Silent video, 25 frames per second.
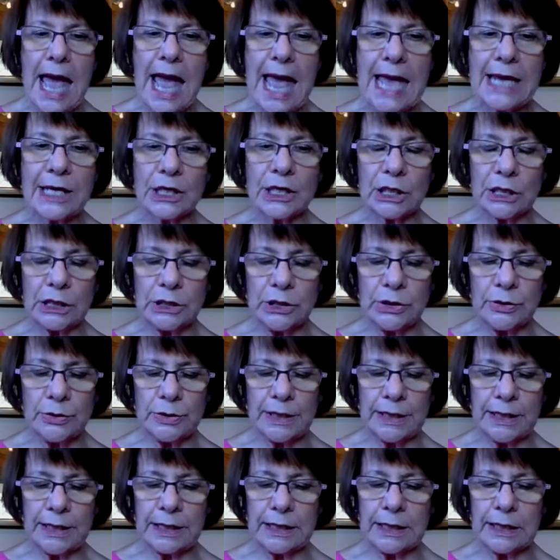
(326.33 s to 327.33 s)

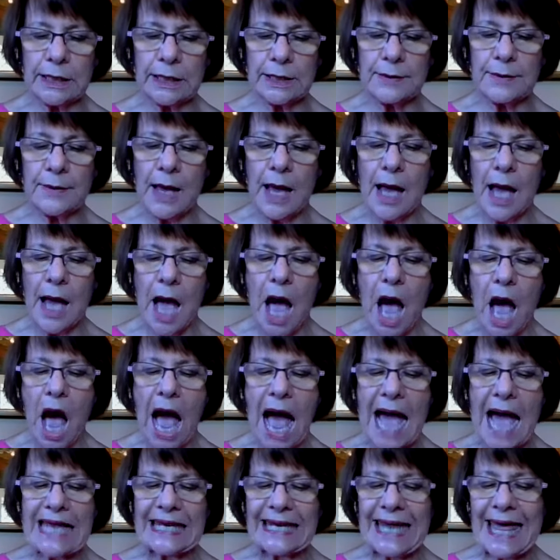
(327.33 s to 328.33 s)
including
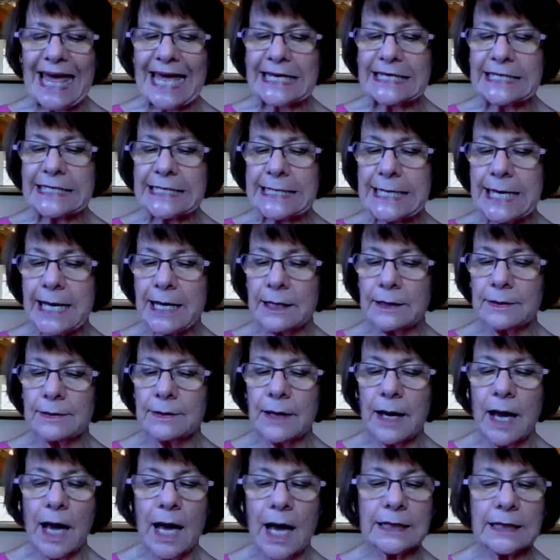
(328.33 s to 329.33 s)
Inlandia,
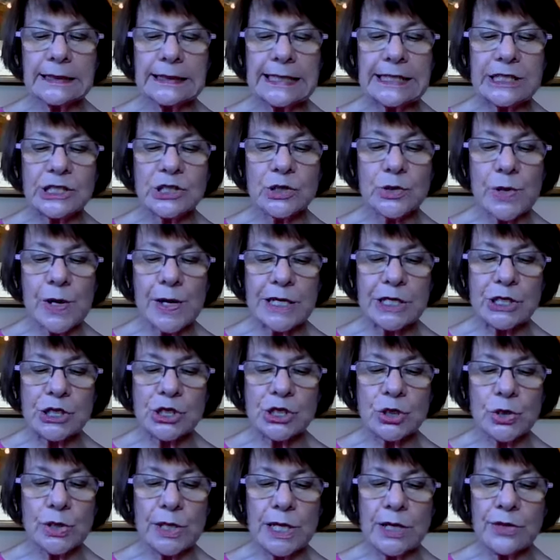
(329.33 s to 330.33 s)
A Literary
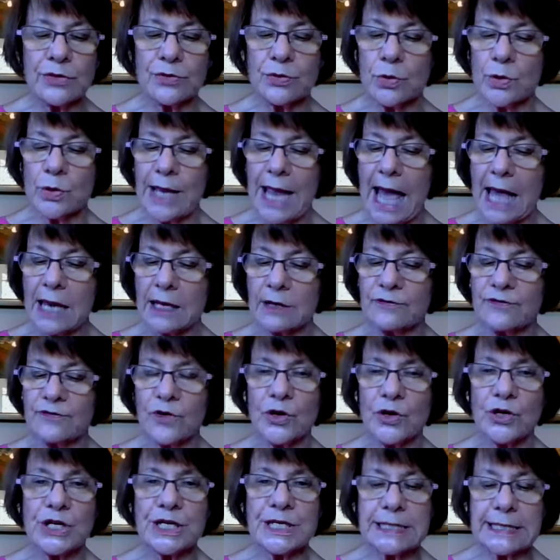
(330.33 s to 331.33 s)
Journey Through
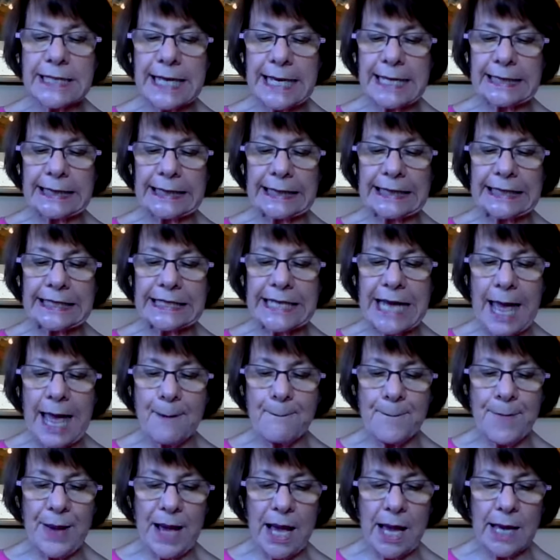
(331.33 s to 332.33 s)
California's Inland
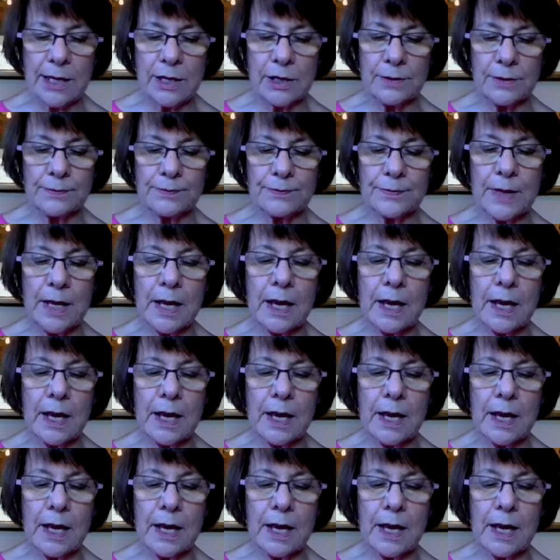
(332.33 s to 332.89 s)
Empire,